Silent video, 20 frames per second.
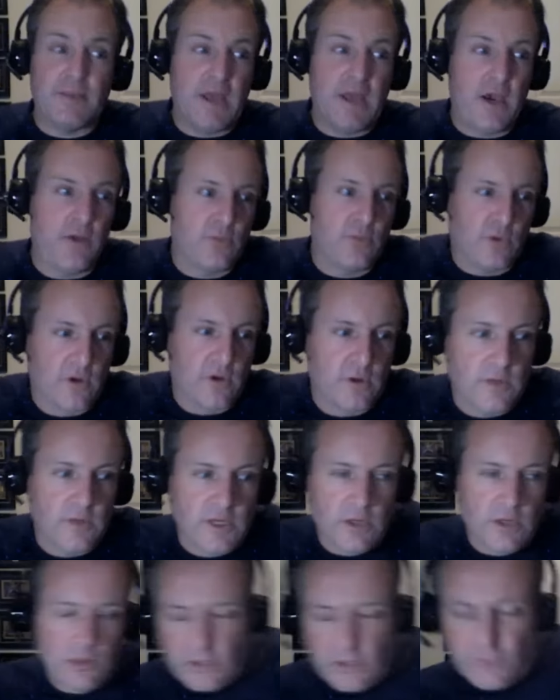We're you know
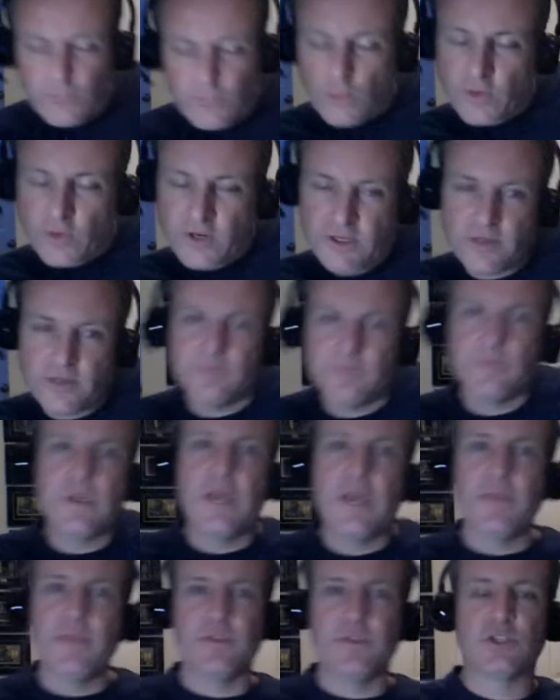looking forward to hitting the
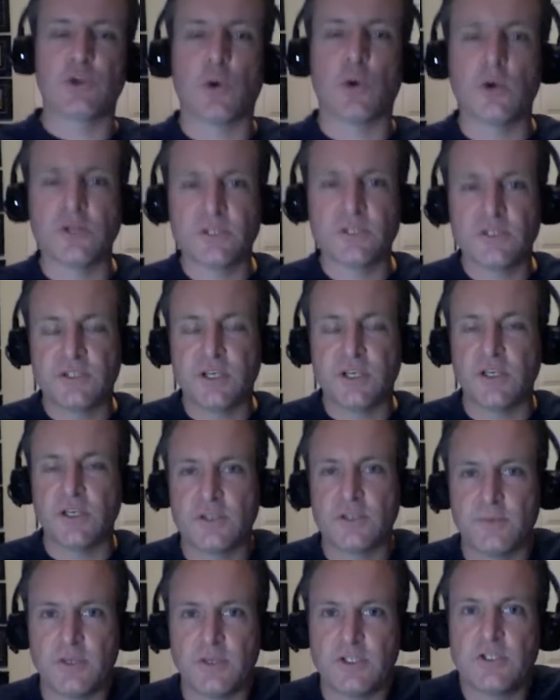stores and seeing some of
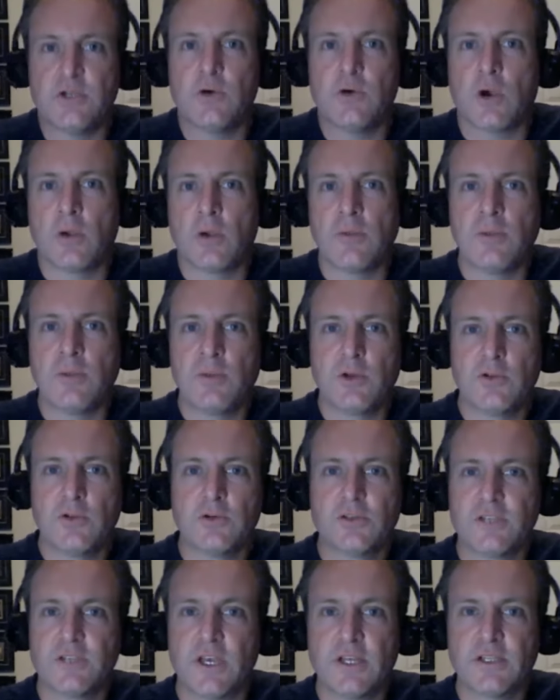these new Army Builder
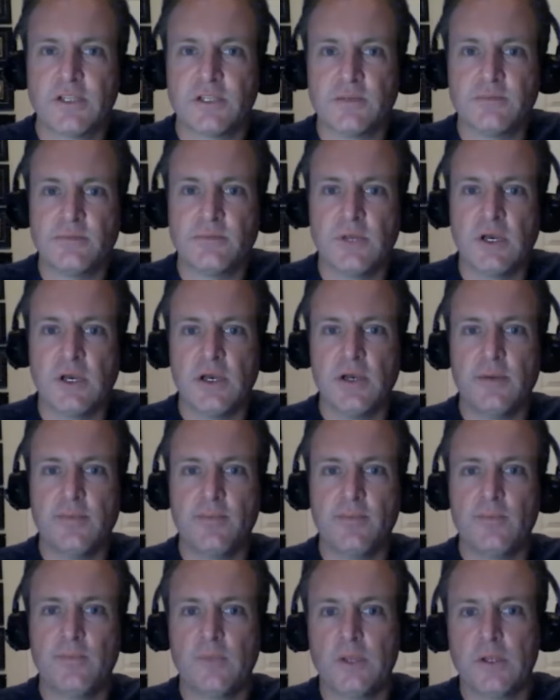sets. And um,
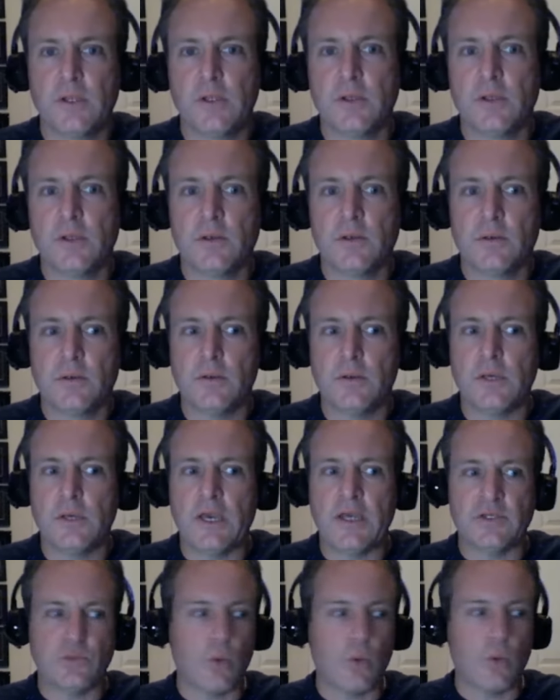as
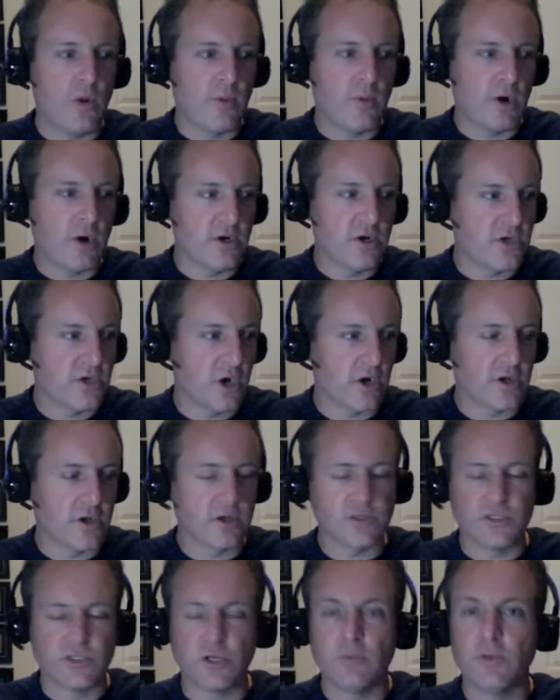Walmart and Target are still
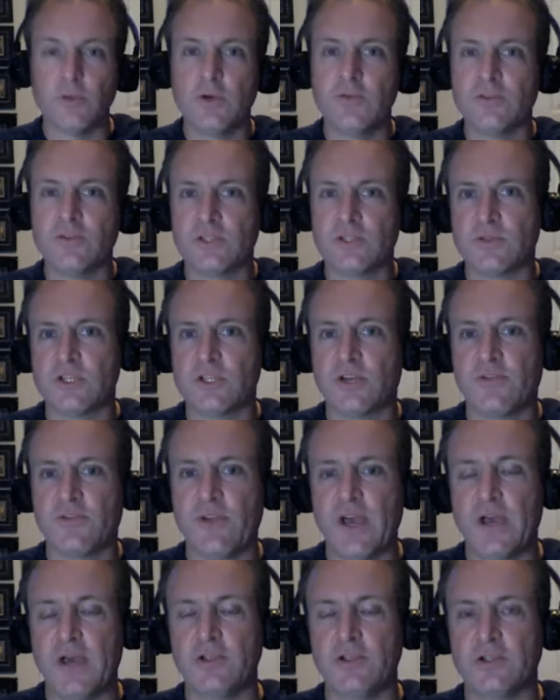moving some stuff out, you
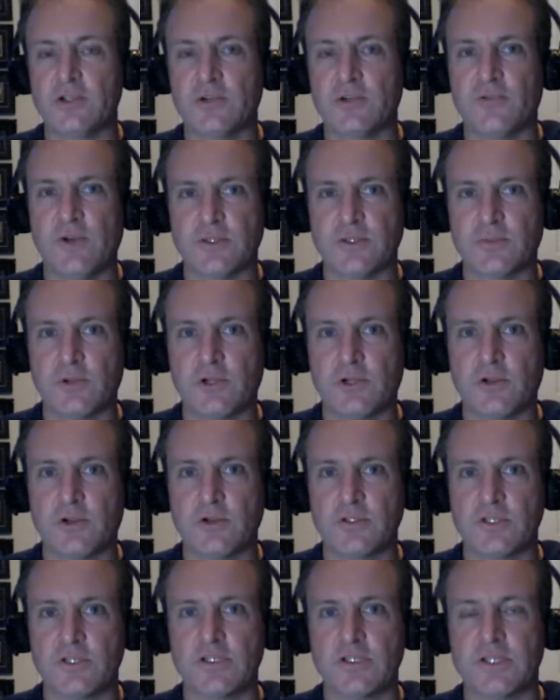still find some clearance
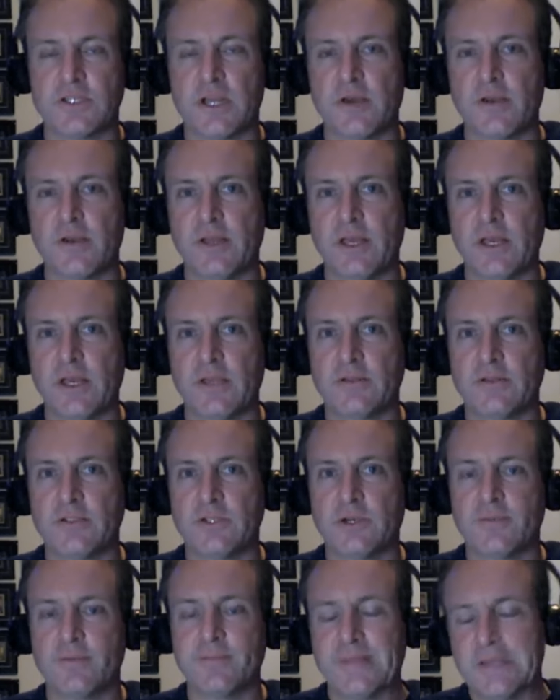sets now and again. So
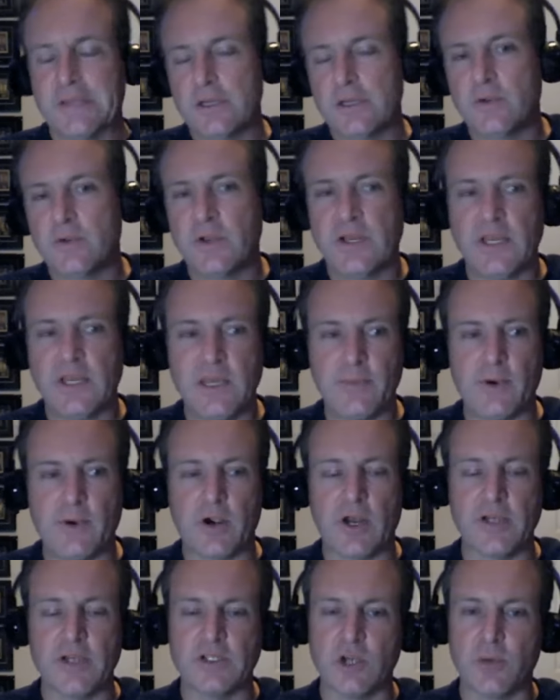we're gonna keep our eyes
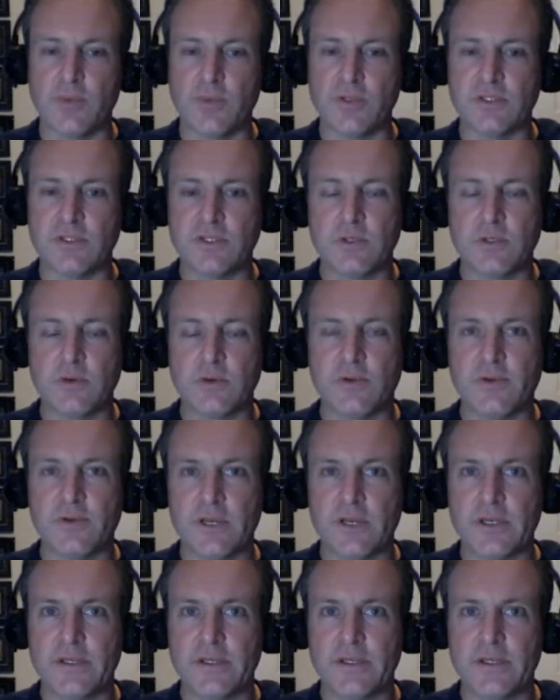open and see what we find.